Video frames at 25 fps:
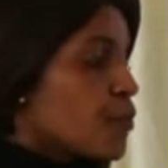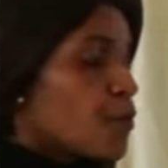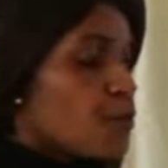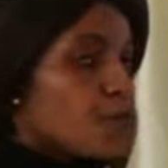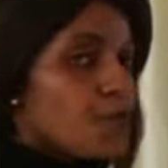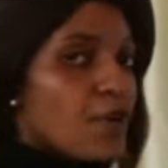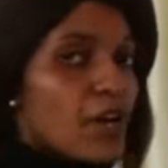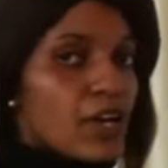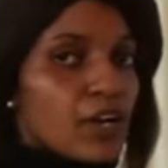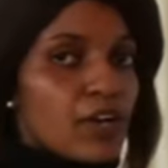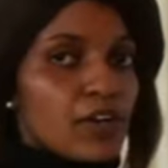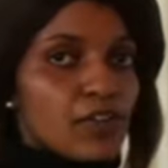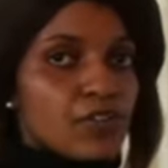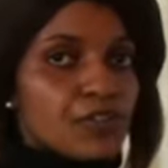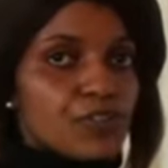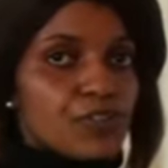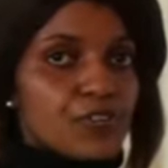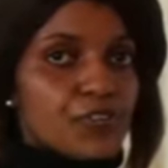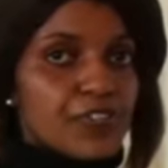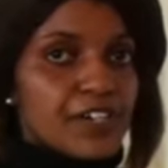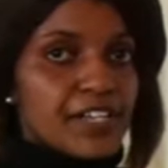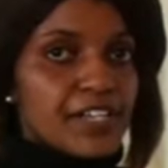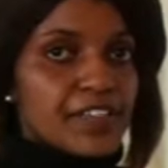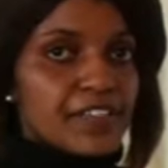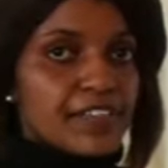We are going to
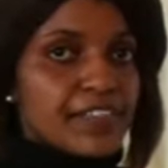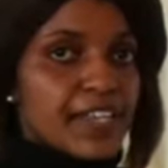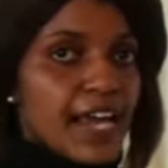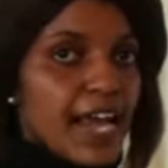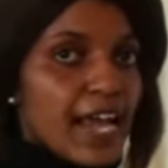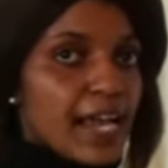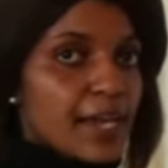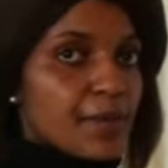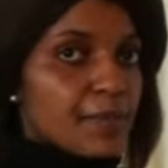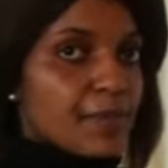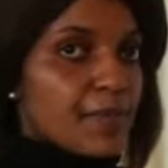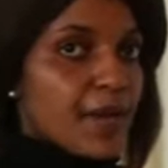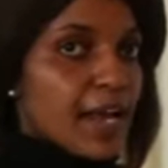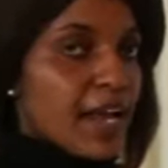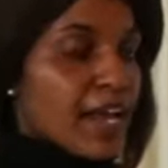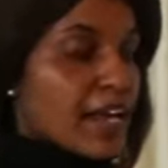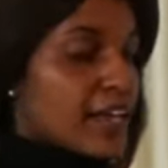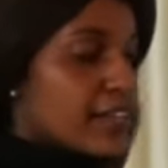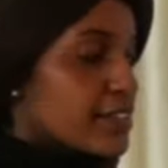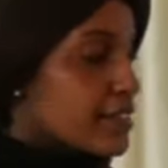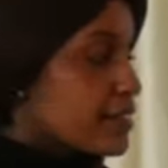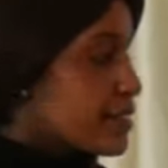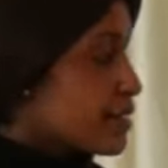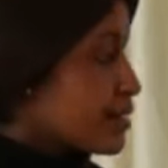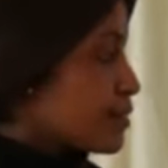read time
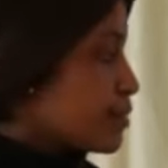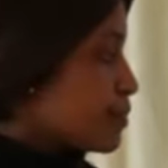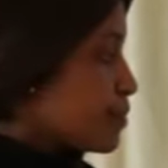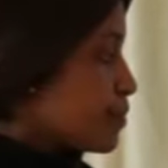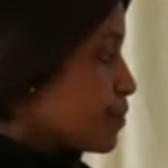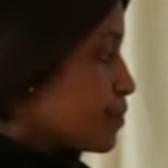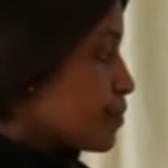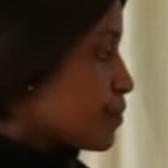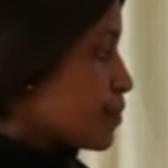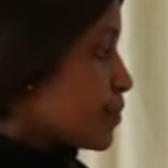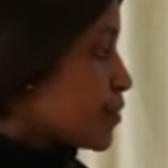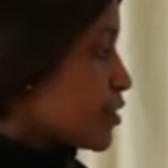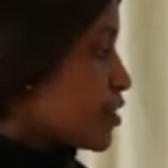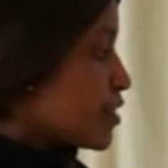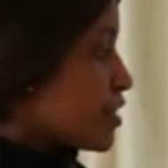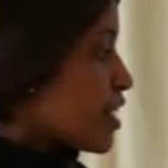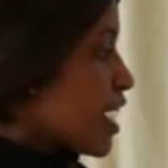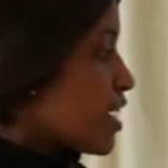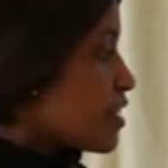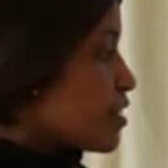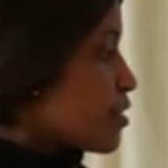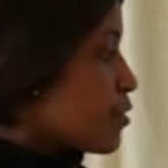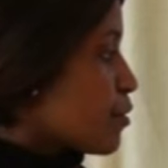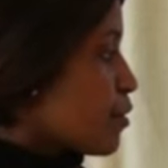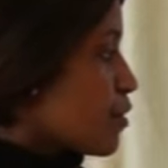as
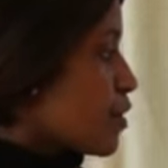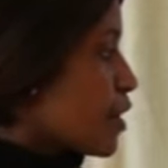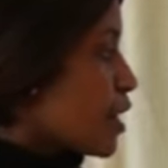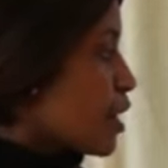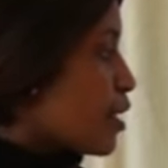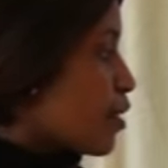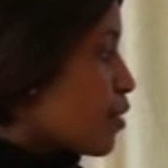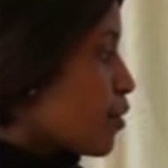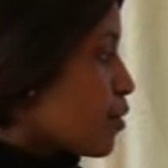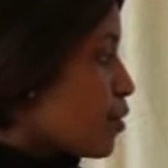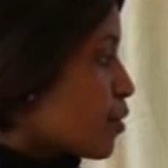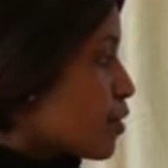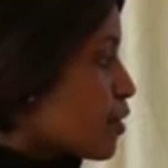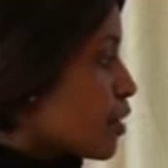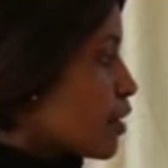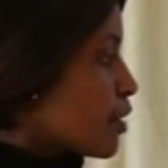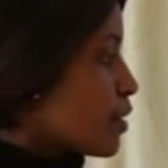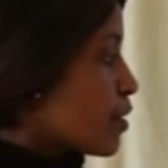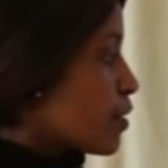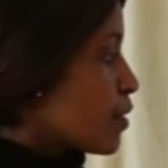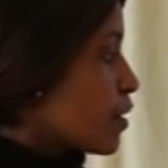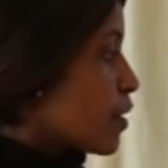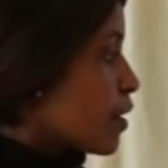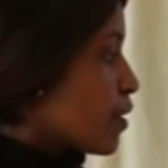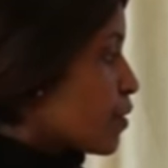starting with
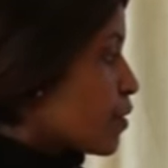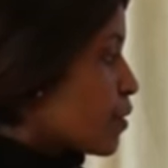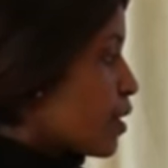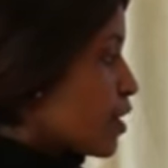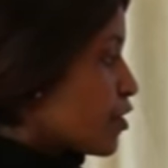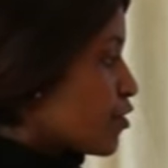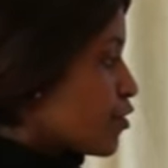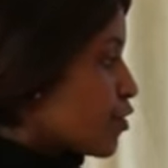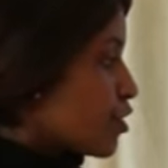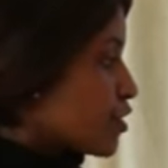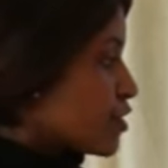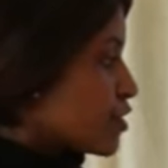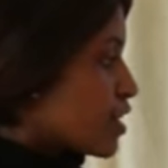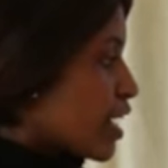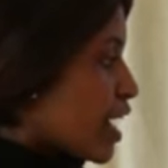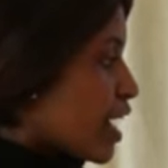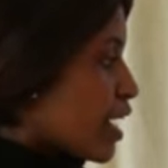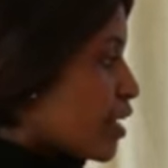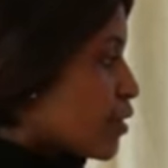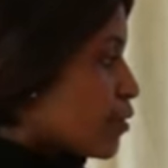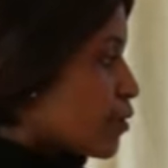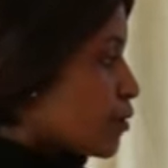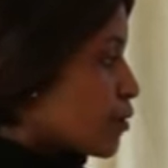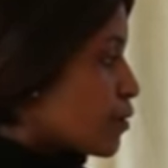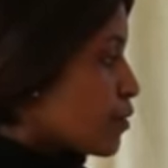the short
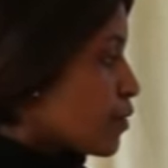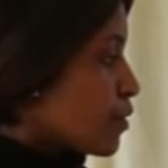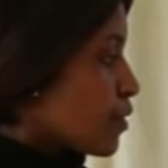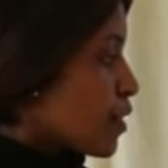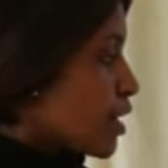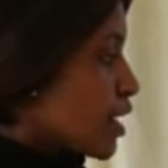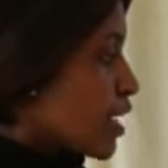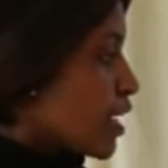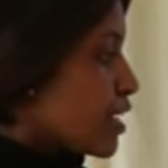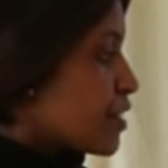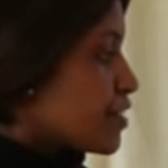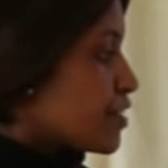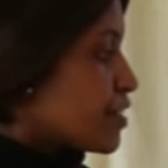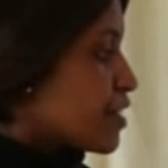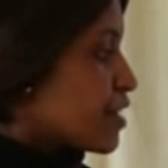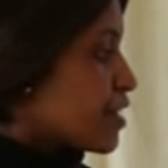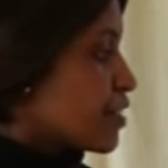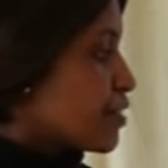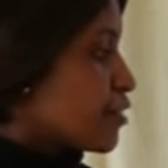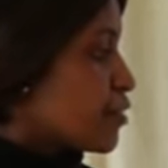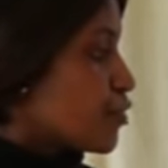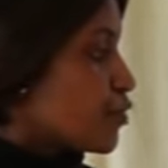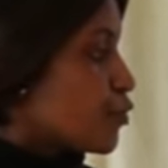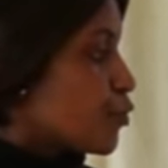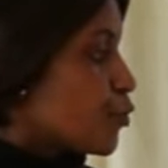arrow. It
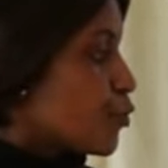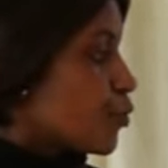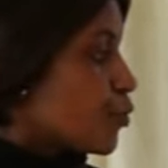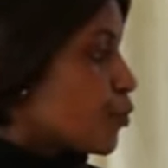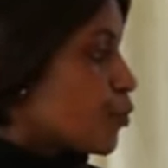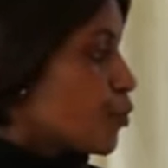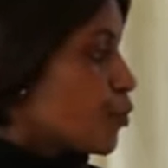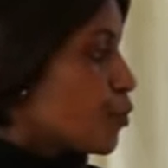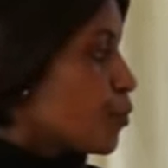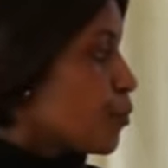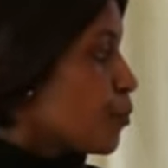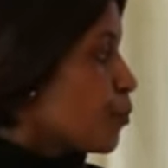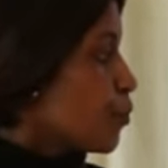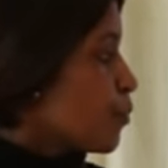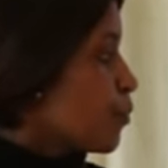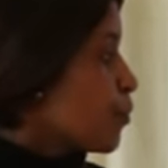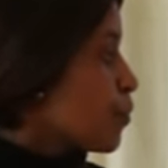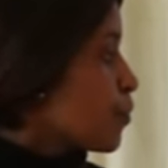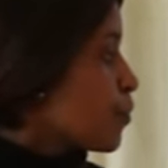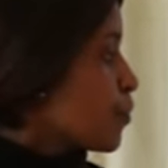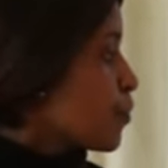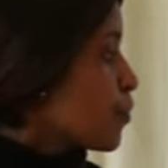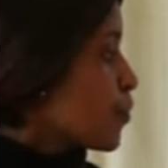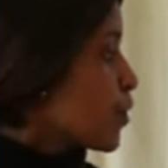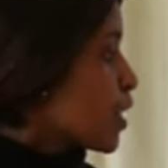is 2
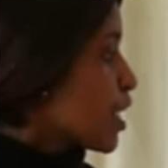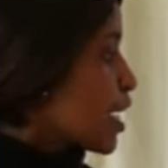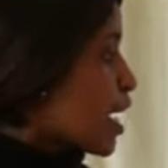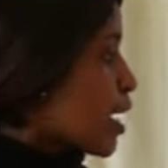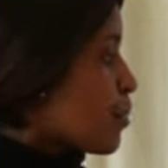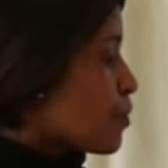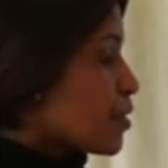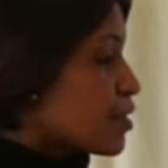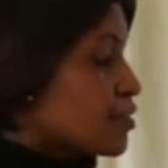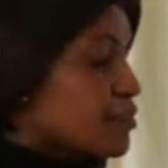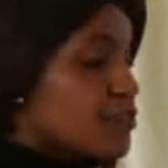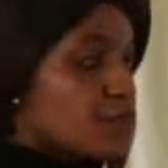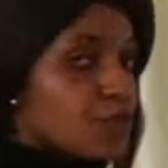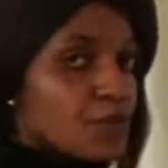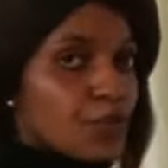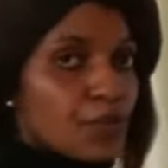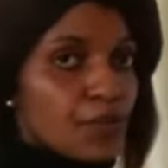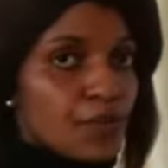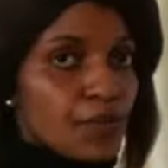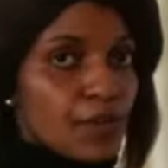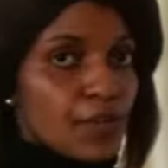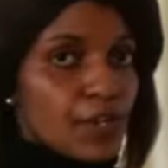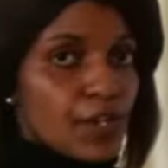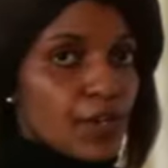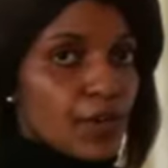coming to
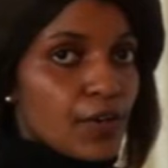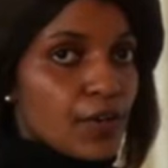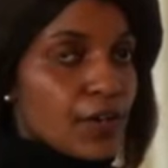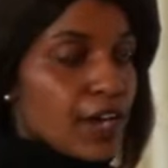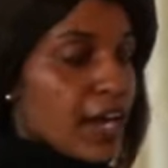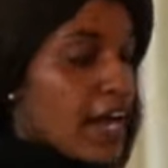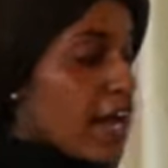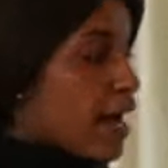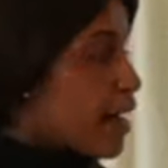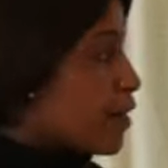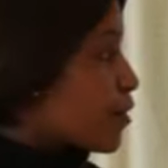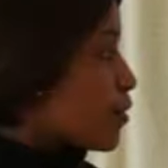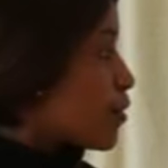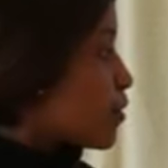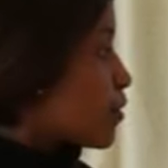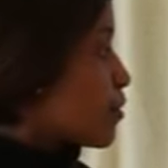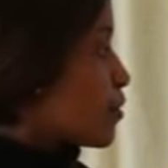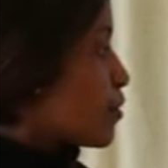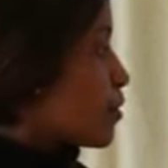long arrow,